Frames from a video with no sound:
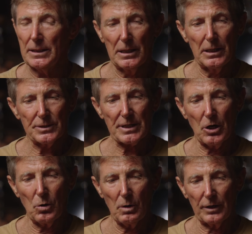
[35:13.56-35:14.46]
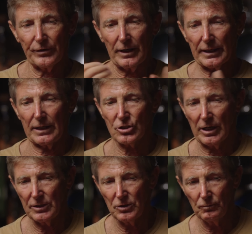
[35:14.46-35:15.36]
So I said, okay,
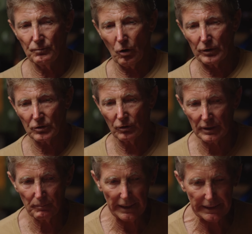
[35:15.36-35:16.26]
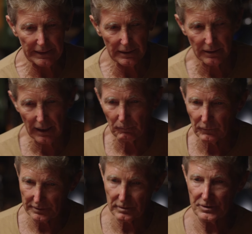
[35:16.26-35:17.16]
Shane, you've got your money,
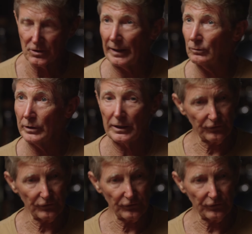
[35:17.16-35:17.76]
let's go out looking.